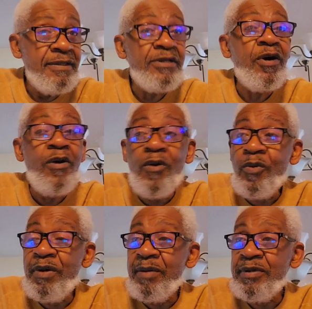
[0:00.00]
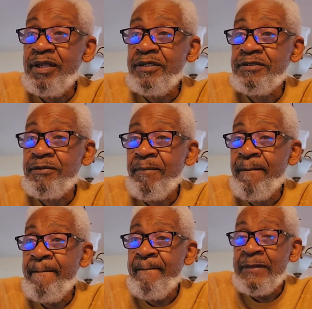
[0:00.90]
The whole population.
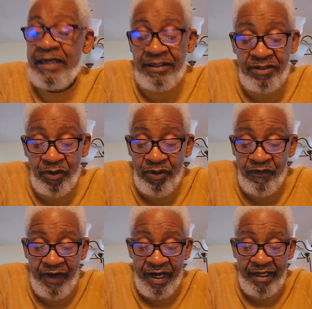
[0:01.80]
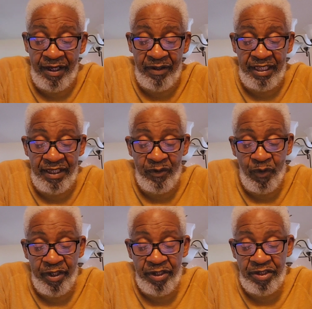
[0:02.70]
And so you find out that
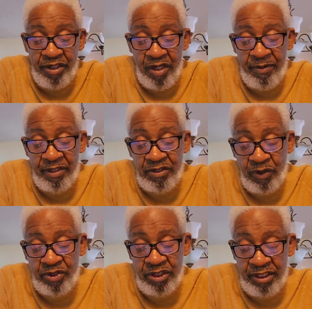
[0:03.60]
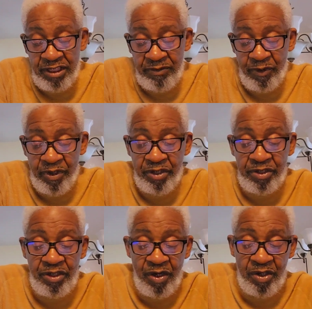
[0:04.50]
whether you're talking about socialism, whether you're
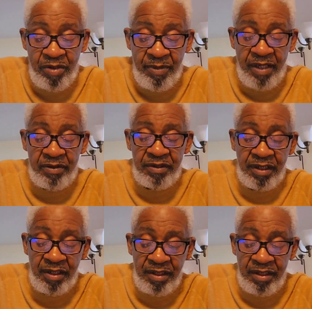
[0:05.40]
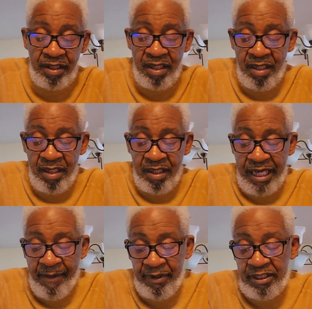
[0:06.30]
talking about uh,
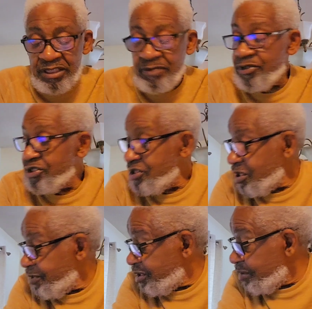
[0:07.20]
capitalism, or you're talking about